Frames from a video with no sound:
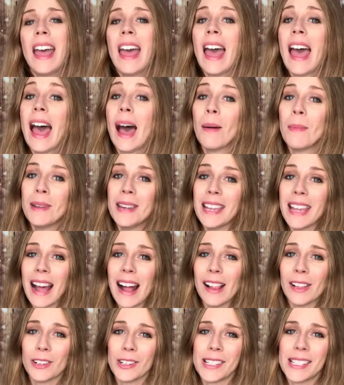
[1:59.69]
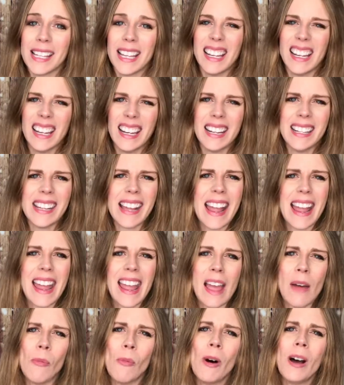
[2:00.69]
how many calories they need a day,
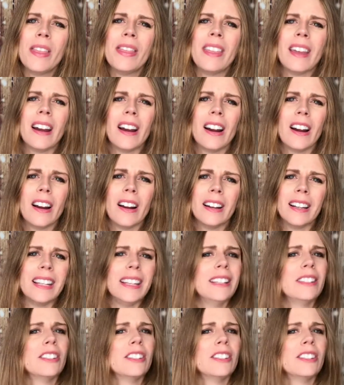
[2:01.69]
and what their needs